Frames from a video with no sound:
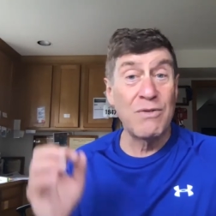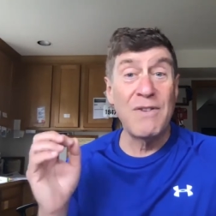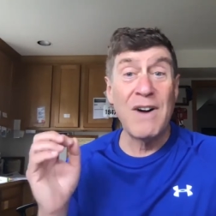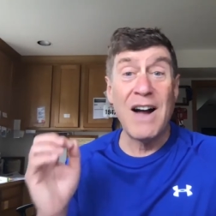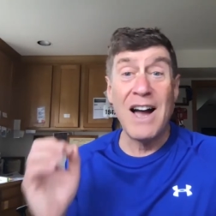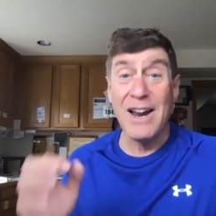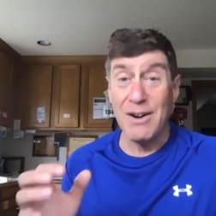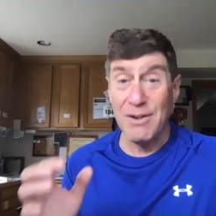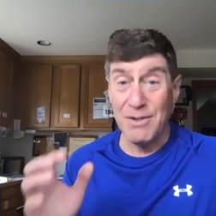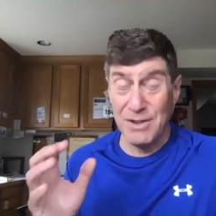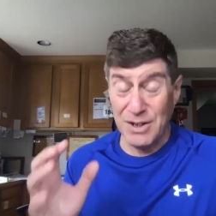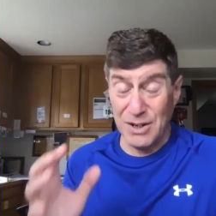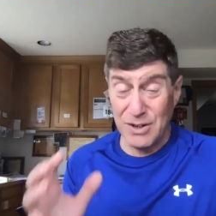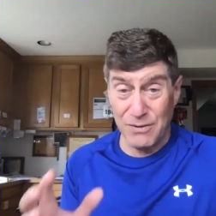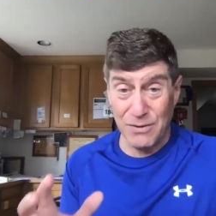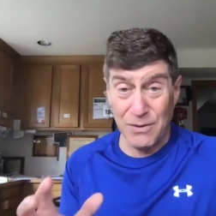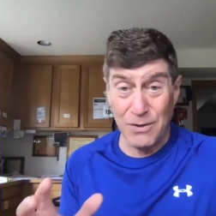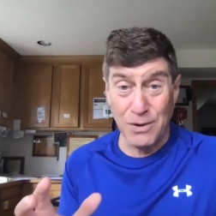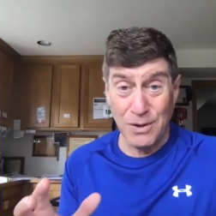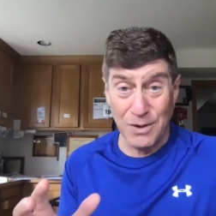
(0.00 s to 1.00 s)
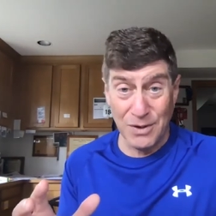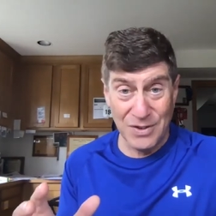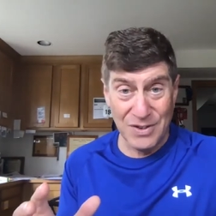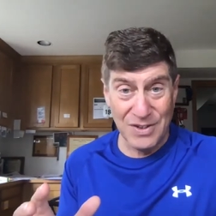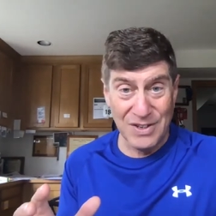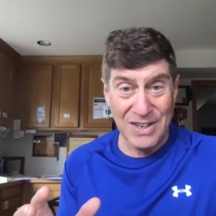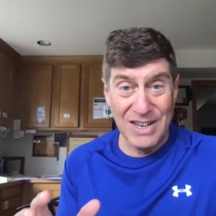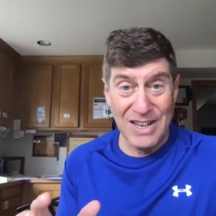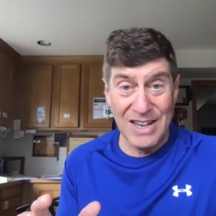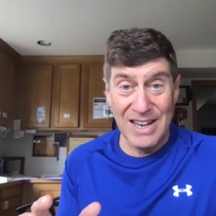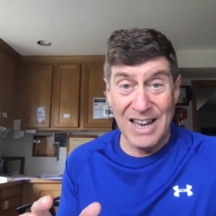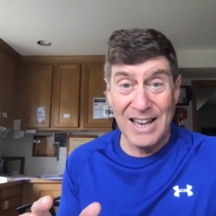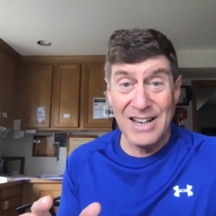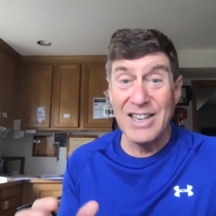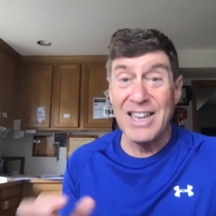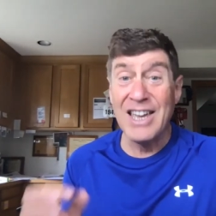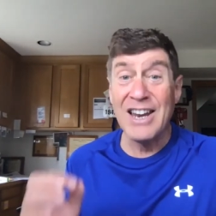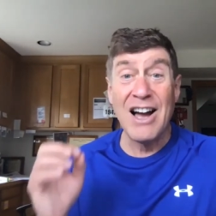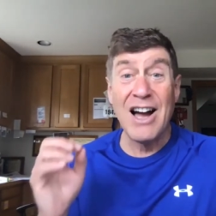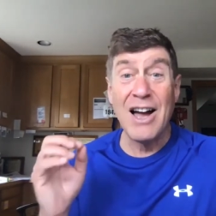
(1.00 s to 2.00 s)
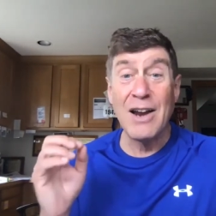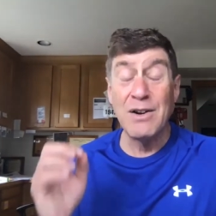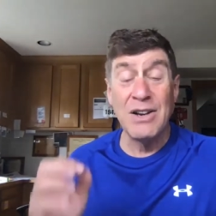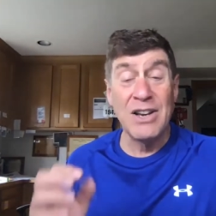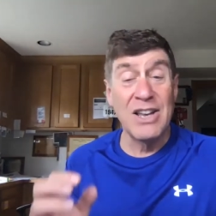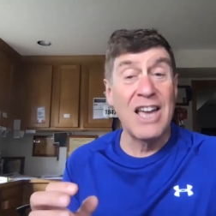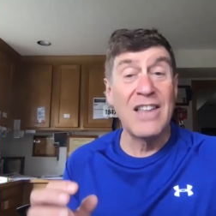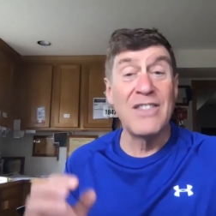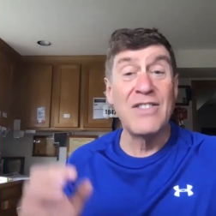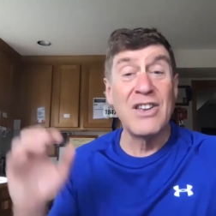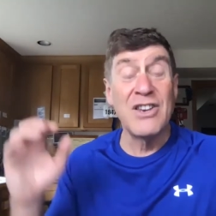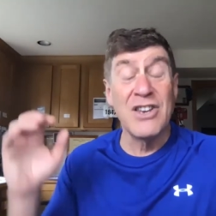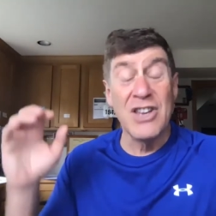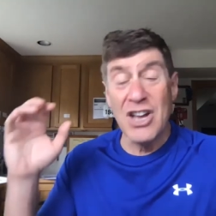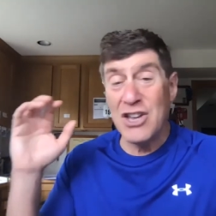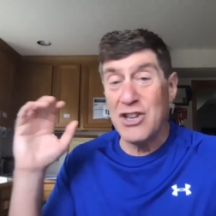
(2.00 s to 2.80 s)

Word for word: Fire these fools and get on and they